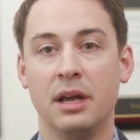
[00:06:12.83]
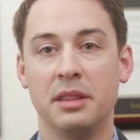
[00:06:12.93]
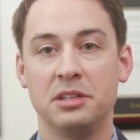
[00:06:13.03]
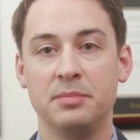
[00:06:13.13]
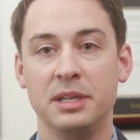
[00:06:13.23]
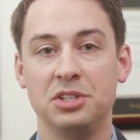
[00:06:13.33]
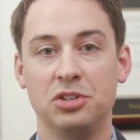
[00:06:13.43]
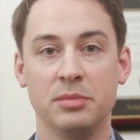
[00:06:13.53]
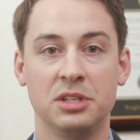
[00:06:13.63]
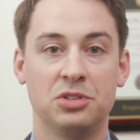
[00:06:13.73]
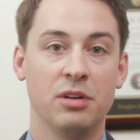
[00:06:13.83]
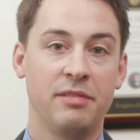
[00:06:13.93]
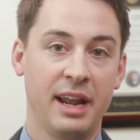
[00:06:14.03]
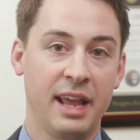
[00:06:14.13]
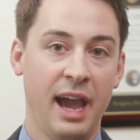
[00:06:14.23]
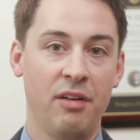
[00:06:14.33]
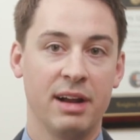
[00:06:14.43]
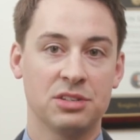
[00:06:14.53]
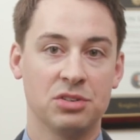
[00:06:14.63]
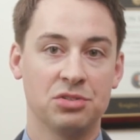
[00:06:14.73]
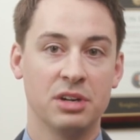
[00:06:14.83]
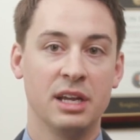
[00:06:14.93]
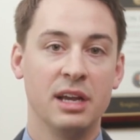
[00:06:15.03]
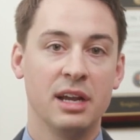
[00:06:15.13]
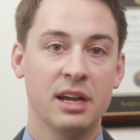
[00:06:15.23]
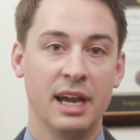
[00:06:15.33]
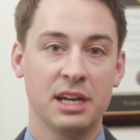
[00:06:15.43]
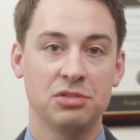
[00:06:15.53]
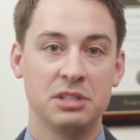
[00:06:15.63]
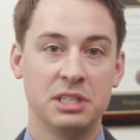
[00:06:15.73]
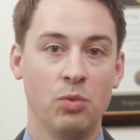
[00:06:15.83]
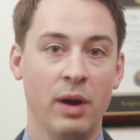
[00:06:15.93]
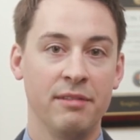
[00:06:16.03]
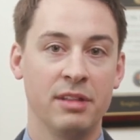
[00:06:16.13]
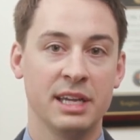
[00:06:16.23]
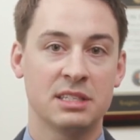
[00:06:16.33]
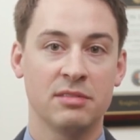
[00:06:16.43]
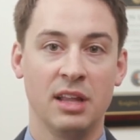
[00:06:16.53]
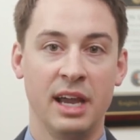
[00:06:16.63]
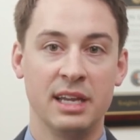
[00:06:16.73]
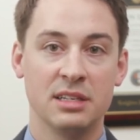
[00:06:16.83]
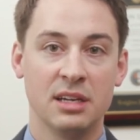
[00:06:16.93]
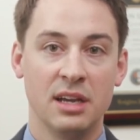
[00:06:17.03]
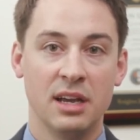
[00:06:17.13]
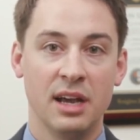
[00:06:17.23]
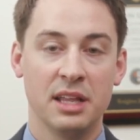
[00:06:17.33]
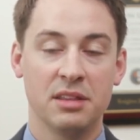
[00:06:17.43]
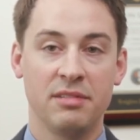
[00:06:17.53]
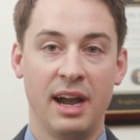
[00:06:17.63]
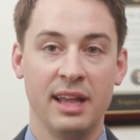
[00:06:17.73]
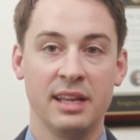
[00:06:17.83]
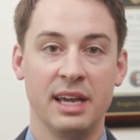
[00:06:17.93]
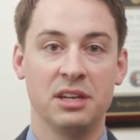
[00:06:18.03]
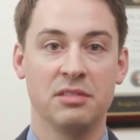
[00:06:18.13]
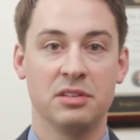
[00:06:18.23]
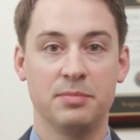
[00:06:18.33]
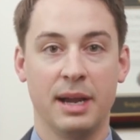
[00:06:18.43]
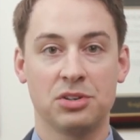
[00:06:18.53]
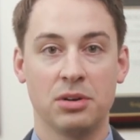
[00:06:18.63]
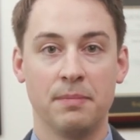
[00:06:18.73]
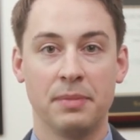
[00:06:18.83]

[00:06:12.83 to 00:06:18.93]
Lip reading: This means humans who have had cataract surgery can actually see wavelengths of light at the violet end of the spectrum,